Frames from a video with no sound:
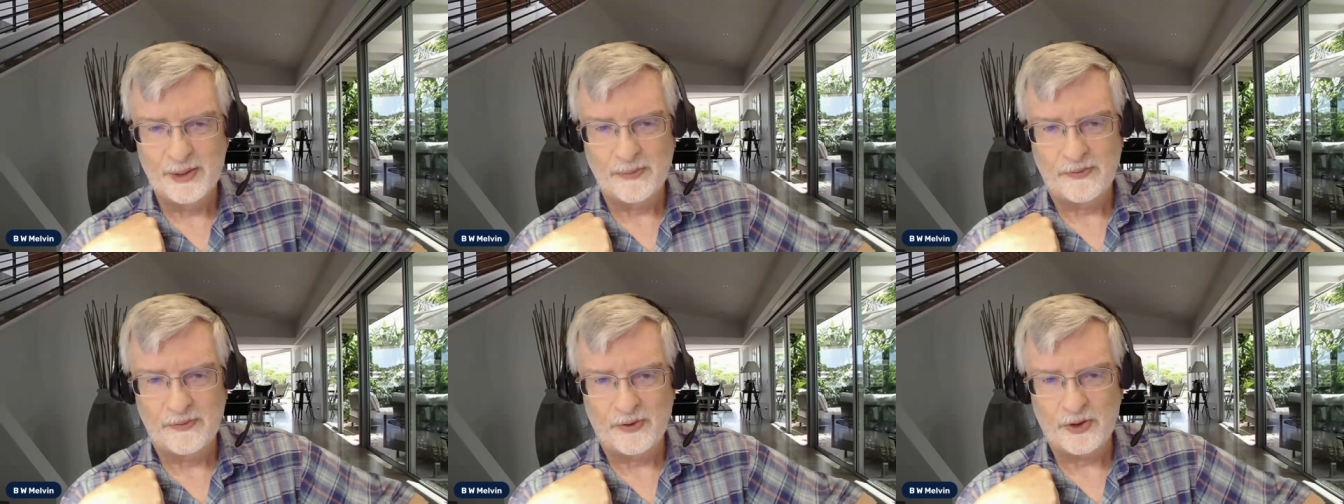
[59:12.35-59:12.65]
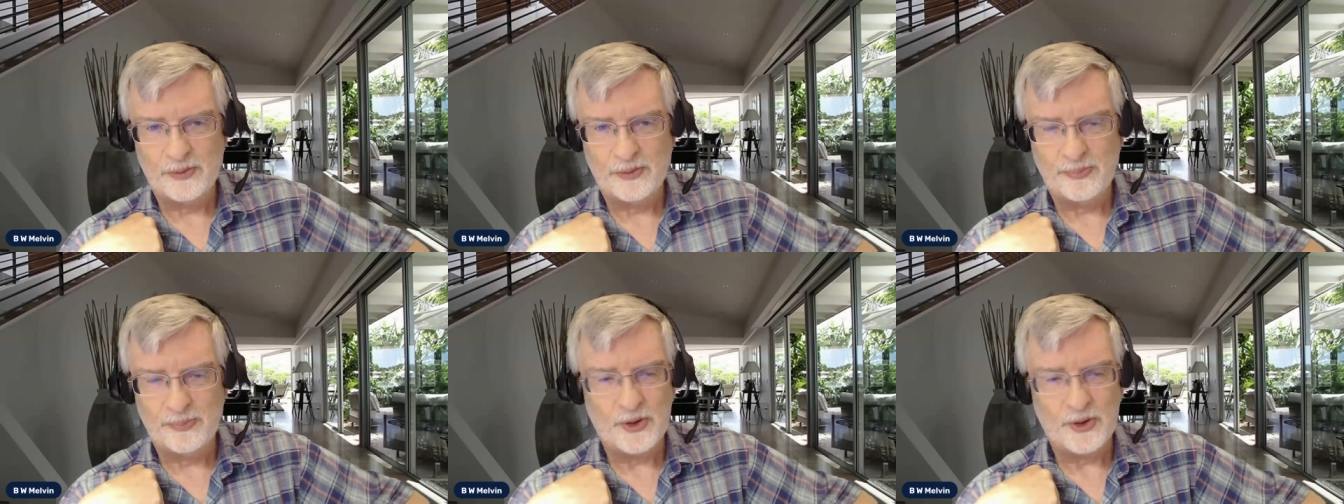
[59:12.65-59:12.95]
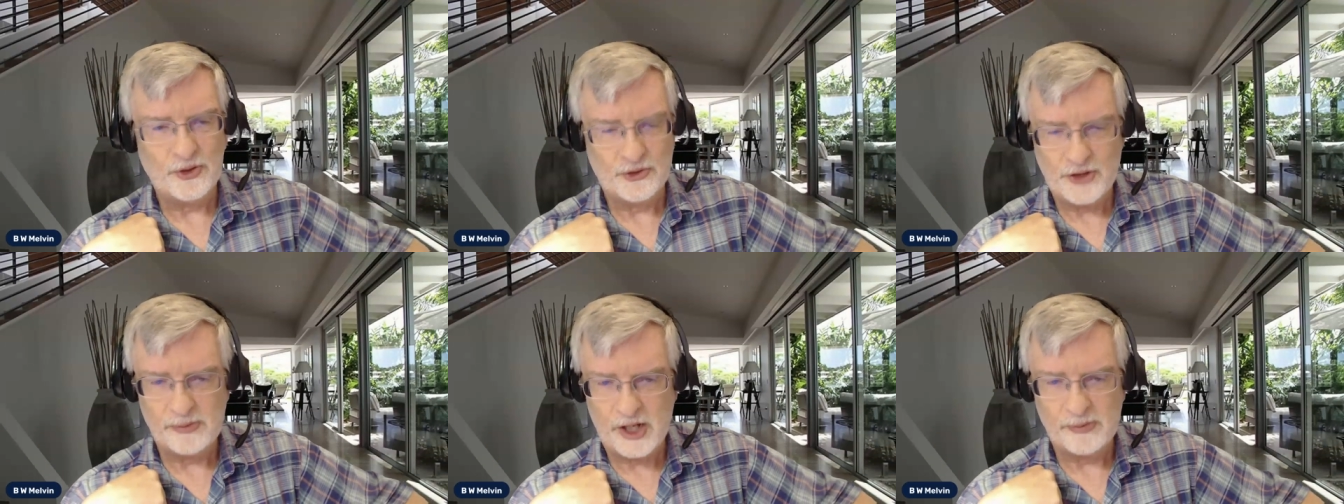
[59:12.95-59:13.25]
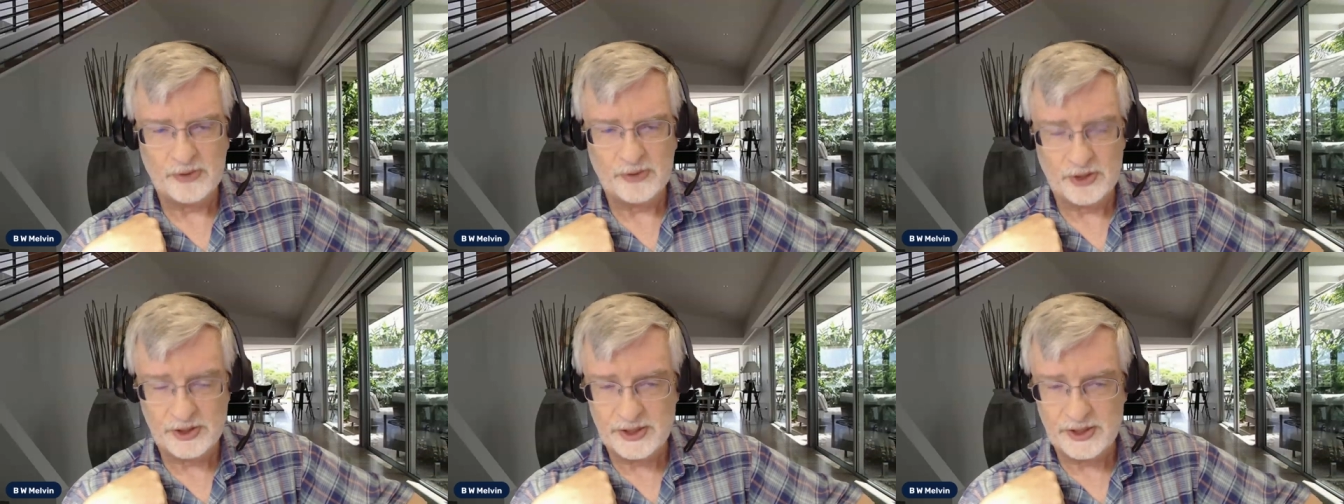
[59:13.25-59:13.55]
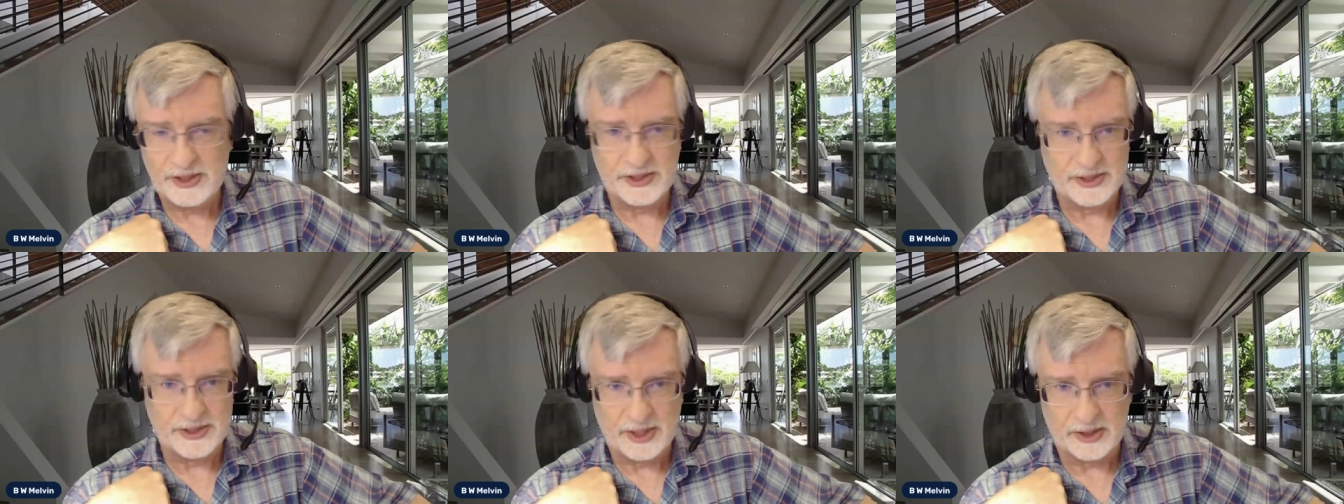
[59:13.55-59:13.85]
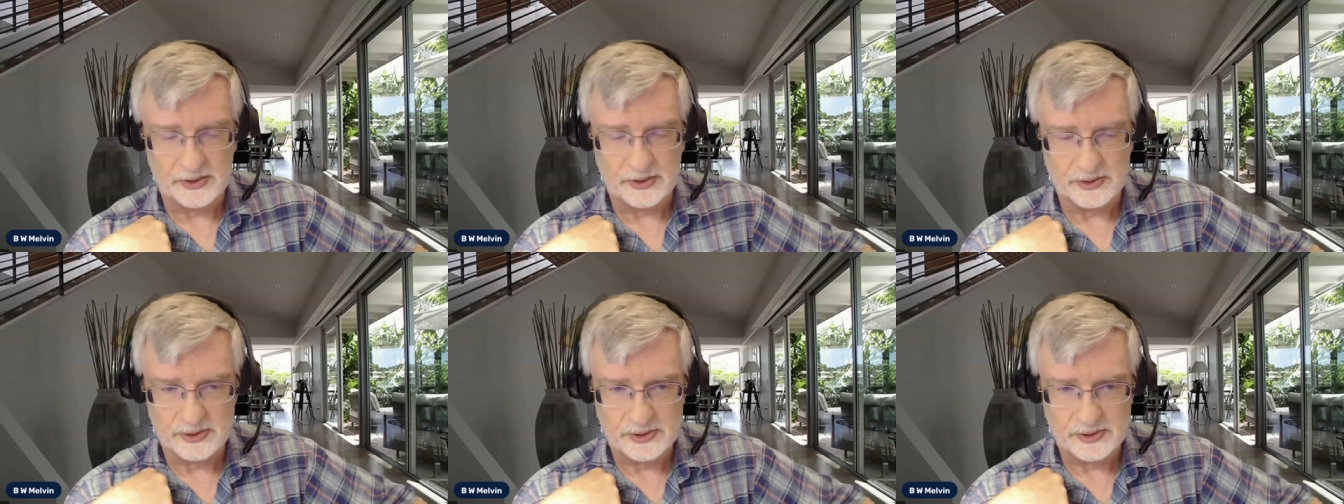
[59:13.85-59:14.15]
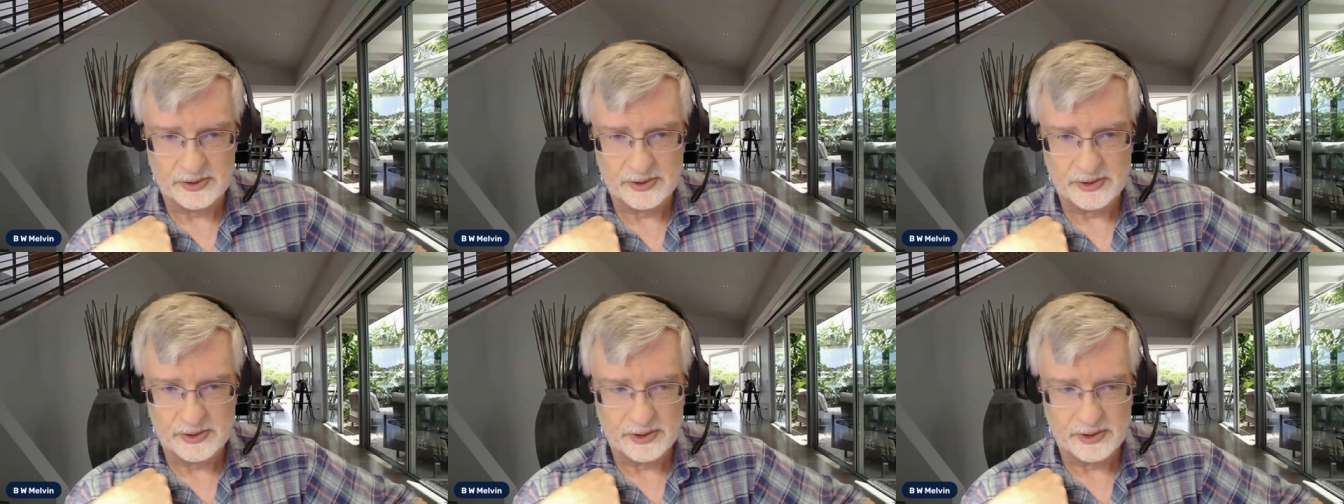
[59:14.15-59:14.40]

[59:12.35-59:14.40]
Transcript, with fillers: first part of chapter 6 tells.